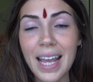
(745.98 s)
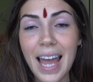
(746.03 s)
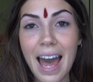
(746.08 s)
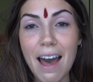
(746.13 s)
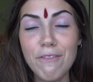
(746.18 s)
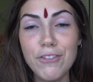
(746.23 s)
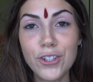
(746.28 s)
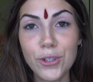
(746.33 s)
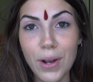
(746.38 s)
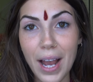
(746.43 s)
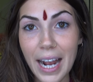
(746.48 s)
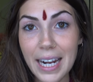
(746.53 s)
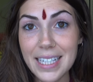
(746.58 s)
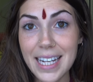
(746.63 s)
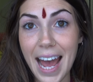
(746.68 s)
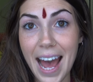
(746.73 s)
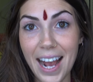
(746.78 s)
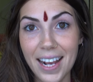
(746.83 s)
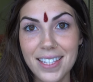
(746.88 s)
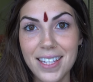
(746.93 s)
have
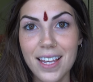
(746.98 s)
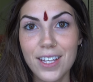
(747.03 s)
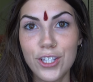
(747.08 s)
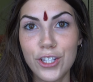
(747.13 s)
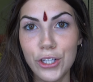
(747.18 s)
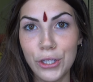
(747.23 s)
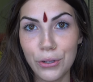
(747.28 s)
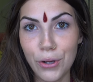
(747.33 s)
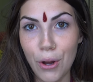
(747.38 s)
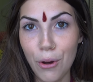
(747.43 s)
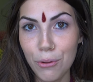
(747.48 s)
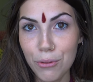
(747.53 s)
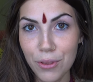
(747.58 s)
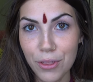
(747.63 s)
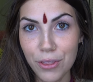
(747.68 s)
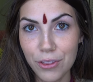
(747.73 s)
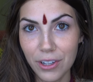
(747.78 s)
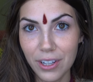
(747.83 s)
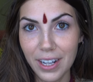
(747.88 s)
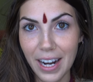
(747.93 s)
direct access to your own
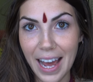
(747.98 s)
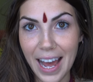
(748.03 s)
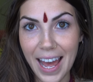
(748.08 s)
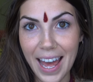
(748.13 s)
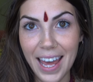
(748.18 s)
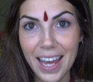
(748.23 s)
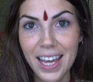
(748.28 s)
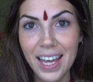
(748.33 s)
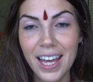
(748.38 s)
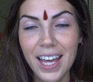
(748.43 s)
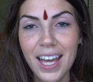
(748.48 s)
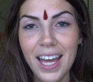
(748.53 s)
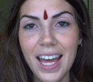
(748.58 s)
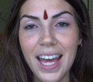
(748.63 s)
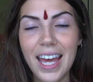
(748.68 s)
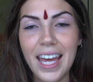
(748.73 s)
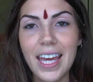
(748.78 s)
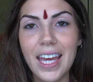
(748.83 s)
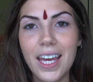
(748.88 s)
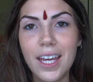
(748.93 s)
third eye
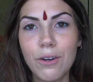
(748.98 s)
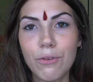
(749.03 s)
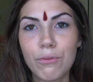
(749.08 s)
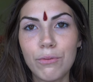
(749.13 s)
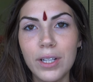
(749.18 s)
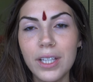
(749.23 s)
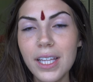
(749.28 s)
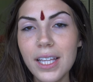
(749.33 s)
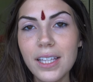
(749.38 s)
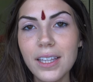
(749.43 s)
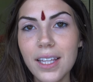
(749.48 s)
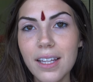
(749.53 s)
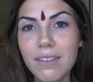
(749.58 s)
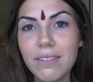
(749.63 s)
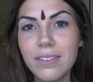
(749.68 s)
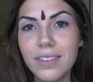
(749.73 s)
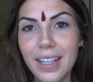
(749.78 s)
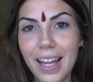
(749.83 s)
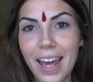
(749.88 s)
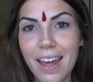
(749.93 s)
and really
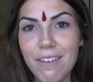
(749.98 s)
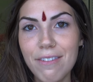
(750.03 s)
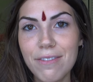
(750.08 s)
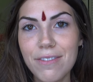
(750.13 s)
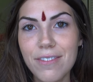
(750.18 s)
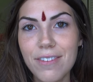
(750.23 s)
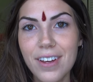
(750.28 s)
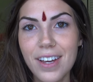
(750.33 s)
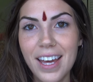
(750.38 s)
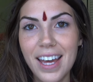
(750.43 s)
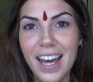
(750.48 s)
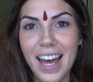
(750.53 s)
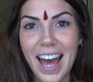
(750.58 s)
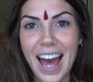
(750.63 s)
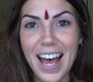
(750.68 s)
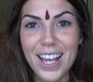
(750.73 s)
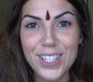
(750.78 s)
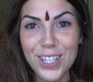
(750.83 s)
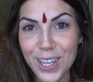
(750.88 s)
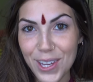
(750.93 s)
live life
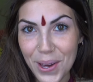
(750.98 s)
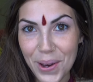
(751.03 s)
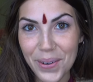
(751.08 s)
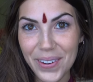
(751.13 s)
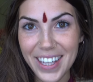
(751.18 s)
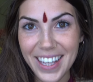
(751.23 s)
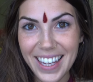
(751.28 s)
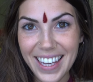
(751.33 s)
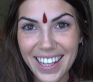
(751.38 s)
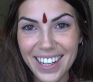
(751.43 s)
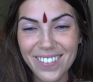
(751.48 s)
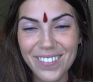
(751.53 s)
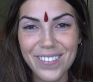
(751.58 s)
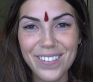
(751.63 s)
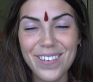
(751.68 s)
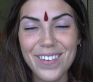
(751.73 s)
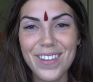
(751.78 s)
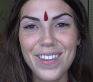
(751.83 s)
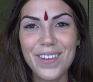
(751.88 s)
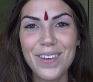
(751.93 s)
as a yogi
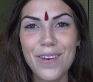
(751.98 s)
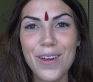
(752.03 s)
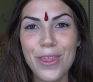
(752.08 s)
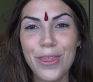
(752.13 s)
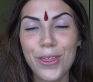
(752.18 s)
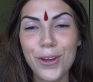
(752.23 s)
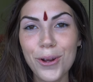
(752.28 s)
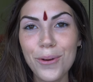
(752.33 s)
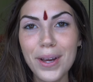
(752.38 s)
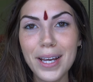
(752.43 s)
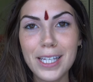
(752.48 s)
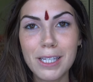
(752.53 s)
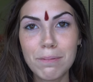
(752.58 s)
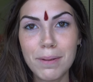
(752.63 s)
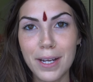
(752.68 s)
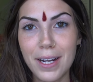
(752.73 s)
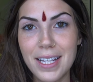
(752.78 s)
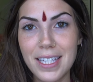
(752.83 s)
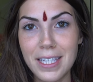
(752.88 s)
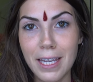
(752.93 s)
through
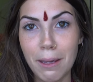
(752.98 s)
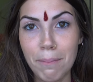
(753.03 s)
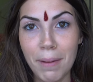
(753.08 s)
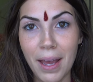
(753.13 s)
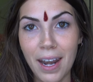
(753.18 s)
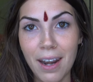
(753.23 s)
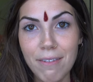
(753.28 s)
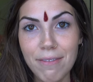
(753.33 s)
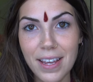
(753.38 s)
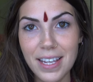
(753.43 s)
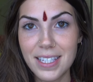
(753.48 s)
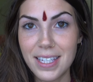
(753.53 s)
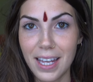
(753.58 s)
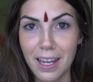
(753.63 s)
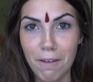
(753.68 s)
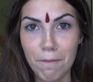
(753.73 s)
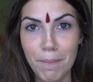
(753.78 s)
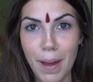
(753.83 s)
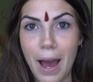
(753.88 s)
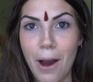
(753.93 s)
experiencing
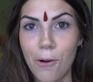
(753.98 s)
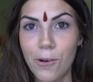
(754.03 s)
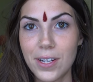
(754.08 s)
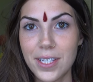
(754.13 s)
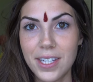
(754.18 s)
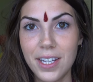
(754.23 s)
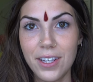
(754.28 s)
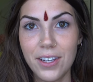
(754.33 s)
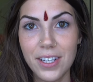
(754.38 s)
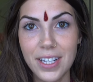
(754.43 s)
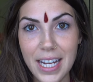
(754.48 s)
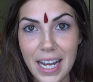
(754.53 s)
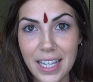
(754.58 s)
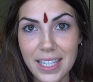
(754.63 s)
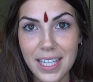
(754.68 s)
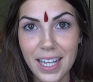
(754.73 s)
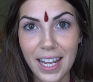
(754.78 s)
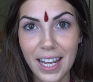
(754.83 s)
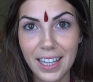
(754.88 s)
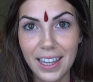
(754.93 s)
manifesting of powers in your
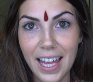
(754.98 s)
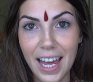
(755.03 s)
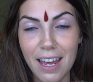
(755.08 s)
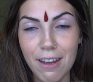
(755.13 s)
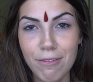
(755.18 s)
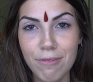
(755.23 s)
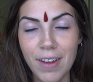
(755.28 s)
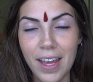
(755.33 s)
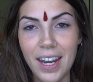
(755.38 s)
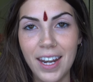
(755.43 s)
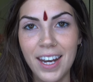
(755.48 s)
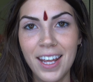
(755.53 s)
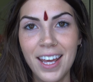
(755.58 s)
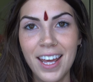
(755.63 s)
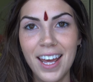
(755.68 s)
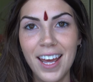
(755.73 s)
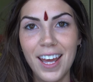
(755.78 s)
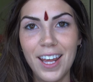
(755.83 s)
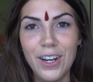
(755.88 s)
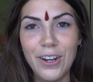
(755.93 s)
day-to-day life, and
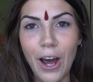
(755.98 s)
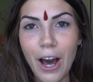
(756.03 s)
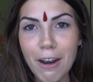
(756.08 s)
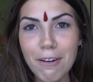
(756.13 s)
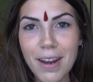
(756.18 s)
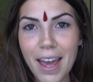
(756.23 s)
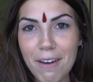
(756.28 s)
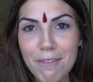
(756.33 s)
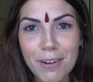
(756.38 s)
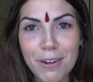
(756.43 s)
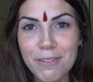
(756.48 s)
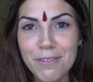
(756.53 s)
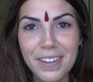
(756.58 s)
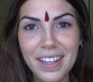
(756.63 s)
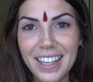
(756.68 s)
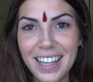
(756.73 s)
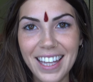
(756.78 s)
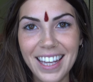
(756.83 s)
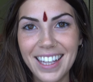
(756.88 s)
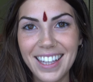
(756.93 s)
not ever
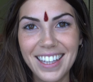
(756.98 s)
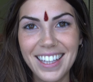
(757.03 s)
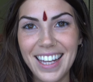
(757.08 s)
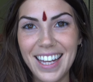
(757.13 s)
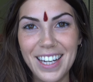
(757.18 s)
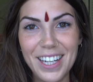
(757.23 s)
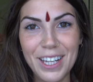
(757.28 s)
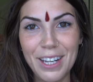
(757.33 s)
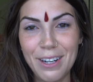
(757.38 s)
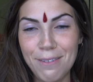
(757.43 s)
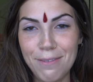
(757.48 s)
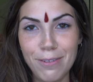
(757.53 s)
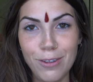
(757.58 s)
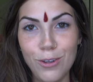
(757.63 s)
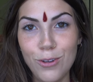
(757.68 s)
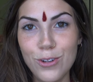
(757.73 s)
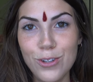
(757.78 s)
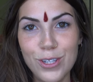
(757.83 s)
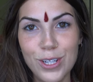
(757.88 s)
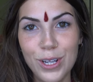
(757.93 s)
feeling in
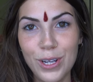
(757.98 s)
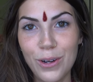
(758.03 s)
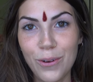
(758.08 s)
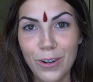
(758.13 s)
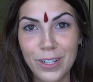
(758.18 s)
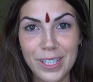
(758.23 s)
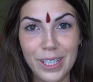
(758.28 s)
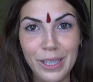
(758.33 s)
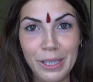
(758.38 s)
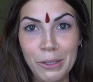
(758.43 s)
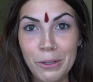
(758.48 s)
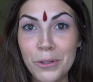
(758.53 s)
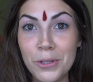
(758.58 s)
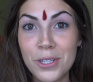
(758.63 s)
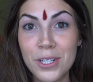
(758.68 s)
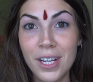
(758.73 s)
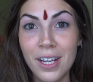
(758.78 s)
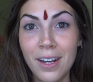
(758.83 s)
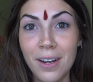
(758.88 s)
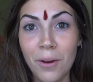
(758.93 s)
confusion or
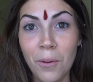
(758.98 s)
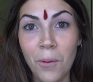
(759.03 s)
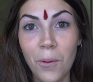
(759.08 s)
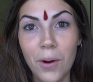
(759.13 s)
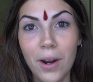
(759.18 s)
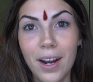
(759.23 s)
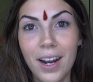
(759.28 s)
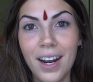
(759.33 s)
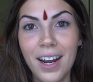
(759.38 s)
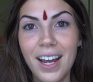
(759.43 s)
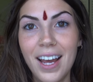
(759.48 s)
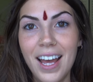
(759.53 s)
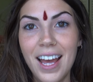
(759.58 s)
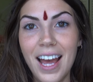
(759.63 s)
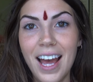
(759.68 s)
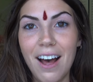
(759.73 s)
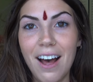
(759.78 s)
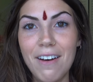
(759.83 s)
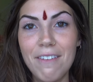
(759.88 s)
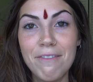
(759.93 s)
delusion or
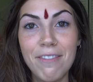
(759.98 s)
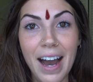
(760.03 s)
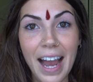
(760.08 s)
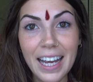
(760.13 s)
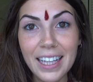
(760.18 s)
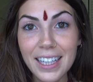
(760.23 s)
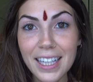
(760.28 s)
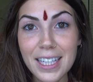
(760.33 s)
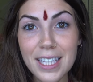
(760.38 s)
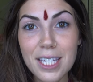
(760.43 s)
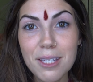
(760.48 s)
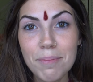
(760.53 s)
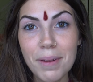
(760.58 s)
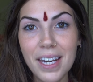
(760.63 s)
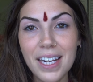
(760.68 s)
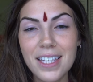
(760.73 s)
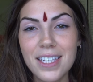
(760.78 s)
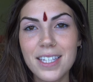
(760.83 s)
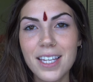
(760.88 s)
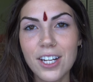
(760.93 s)
violence,
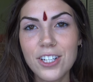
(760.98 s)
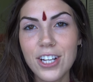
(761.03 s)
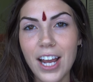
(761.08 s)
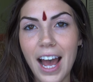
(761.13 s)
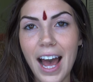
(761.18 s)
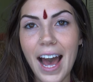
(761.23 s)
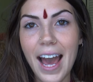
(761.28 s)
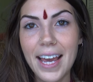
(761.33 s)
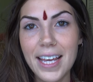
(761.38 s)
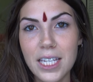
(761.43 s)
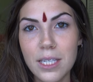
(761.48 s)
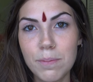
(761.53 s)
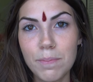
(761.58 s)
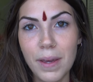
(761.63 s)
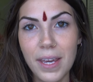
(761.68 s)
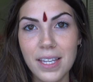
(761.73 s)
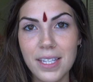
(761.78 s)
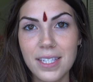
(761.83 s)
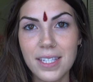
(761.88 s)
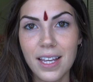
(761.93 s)
but in such a high
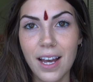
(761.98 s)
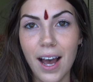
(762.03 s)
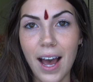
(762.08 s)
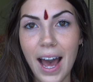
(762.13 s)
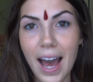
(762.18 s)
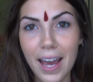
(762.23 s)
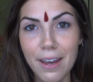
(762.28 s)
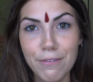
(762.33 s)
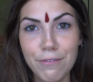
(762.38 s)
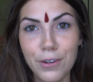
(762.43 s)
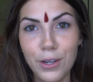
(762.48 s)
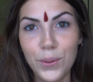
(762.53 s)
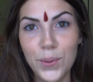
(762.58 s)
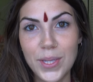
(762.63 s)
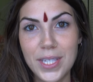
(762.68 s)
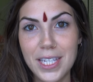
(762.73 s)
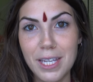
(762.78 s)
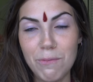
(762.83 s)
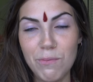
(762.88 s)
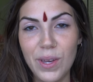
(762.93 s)
space, a high
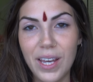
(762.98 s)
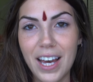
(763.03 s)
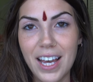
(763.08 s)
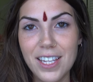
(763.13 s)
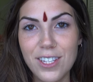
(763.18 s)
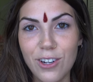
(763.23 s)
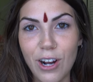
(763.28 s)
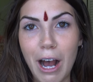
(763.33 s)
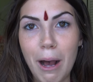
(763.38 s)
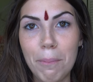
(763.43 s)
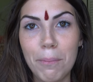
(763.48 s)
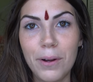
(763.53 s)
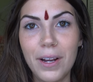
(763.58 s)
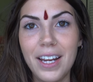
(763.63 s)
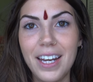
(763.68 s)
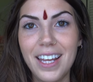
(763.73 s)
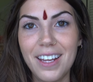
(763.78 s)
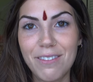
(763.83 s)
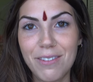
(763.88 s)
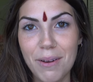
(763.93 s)
frequency, because you're
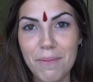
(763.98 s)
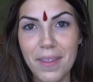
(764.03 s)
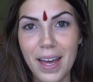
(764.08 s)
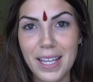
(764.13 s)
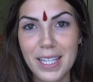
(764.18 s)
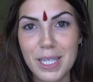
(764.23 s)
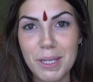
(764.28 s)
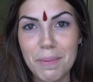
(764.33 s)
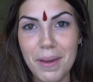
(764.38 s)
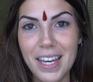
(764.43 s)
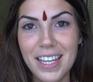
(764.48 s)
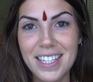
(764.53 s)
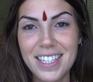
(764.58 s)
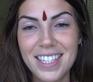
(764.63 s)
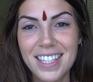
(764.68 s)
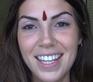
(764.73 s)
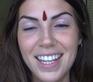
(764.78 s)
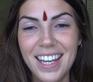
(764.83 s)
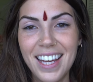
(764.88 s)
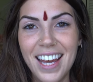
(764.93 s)
operating from that
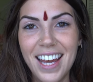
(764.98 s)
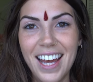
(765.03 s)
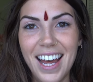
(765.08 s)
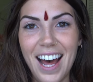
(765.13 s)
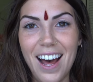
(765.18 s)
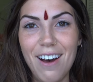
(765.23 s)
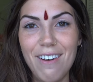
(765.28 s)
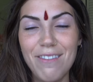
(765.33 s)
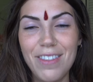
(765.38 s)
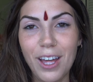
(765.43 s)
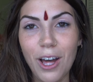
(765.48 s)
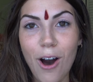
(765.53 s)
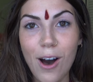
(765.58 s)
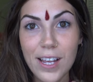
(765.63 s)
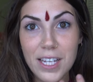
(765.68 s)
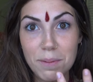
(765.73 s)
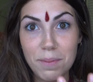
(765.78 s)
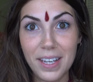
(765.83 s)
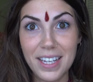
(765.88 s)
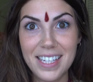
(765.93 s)
space of the
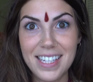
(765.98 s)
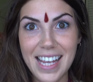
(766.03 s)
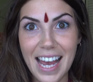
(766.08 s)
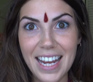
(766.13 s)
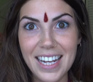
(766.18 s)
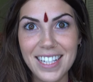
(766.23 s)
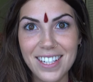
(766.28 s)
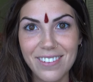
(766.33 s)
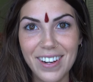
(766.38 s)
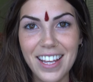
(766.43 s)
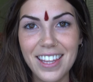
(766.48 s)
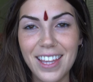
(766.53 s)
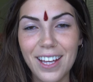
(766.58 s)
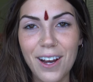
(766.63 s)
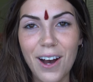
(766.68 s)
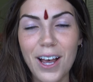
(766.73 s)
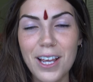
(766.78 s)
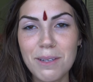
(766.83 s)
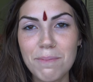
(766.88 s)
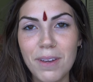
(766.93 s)
cosmic sight, right? The
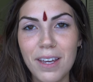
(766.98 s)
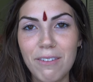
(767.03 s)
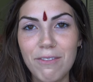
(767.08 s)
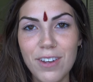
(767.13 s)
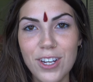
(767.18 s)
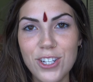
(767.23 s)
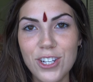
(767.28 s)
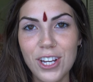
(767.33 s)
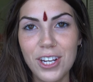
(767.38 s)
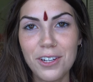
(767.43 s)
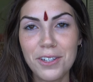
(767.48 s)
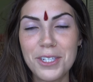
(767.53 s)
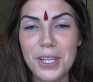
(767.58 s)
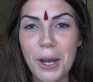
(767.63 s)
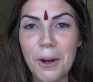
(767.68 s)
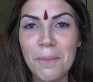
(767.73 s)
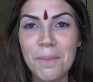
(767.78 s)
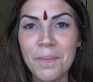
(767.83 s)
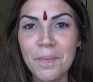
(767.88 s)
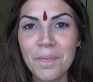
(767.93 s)
cosmic vision.
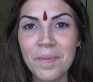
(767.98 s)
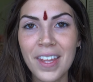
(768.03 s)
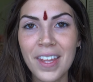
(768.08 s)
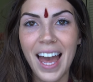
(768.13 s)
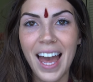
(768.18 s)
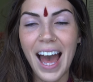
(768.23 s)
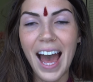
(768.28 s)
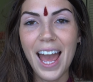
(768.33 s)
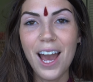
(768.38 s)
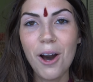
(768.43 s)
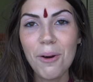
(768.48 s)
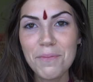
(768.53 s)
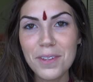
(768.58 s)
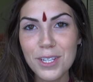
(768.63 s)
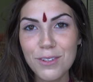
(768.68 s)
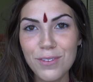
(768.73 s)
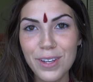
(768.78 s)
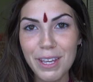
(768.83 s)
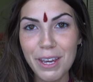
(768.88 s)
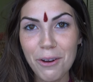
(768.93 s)
So I hope
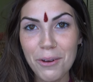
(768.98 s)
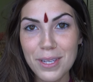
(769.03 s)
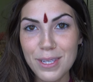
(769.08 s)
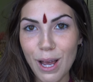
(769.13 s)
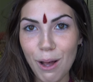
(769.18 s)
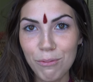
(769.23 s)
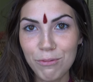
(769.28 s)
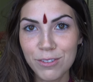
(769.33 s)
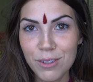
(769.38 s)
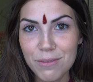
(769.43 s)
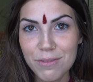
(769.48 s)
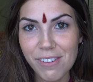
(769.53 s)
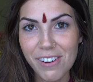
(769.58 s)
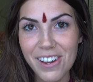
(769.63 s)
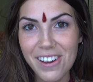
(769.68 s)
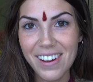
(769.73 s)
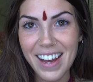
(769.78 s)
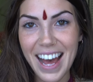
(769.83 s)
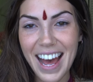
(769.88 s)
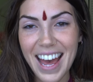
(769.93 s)
this video was helpful for
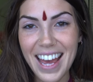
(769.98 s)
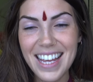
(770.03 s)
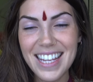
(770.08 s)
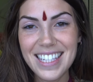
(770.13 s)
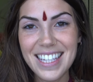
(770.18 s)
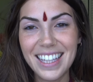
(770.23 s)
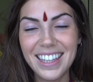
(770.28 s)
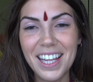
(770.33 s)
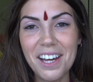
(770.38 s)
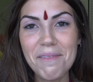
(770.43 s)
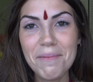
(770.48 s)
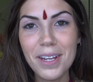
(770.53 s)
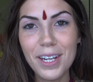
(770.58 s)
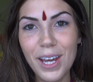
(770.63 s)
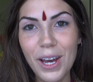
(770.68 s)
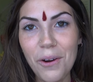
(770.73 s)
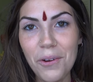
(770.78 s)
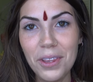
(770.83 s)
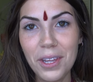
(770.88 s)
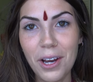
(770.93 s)
you guys. Let me
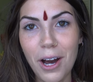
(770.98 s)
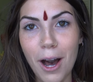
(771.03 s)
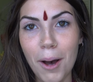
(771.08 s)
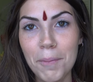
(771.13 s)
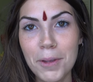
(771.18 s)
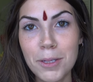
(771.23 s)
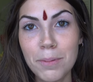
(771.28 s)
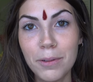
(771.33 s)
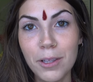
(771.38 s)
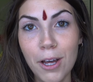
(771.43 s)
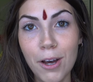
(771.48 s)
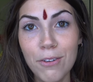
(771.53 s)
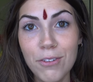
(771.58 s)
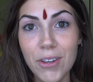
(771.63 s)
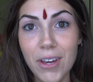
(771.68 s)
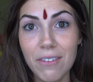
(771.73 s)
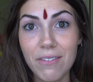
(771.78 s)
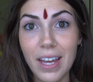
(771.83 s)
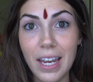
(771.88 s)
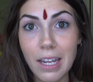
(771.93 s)
know in the comments below if
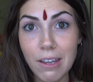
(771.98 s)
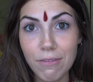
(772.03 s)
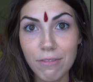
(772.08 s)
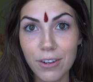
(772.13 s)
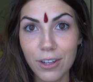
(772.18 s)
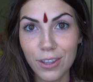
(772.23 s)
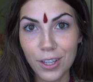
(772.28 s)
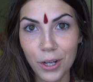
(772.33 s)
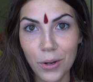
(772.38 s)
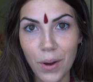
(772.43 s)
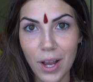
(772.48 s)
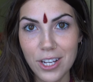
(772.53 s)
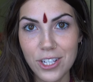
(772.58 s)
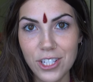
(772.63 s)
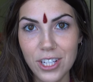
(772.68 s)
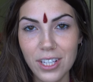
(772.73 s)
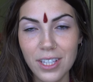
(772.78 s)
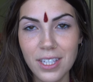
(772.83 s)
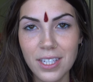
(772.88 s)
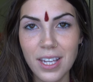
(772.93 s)
you have any further
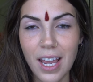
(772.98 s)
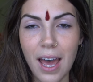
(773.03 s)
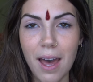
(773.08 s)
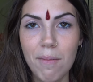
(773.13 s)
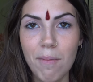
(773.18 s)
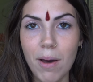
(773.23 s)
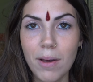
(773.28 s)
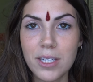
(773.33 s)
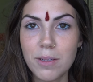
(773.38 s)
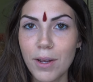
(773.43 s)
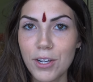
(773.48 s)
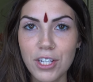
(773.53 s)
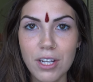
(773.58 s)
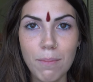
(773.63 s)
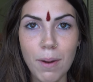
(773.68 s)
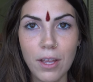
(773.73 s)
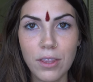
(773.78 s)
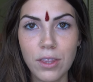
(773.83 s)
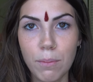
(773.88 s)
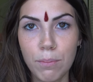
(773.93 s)
questions, especially
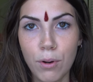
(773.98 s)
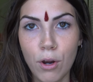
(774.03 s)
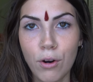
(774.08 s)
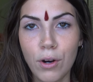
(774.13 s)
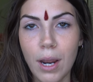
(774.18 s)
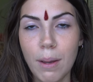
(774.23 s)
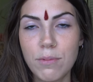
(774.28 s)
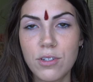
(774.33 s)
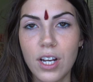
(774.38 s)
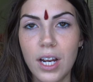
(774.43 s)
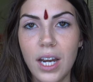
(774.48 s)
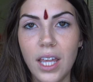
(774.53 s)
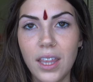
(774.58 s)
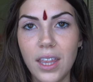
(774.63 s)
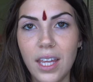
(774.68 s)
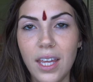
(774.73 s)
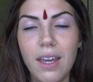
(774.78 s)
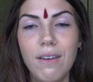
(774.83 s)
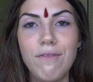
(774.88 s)
about the programs or anything.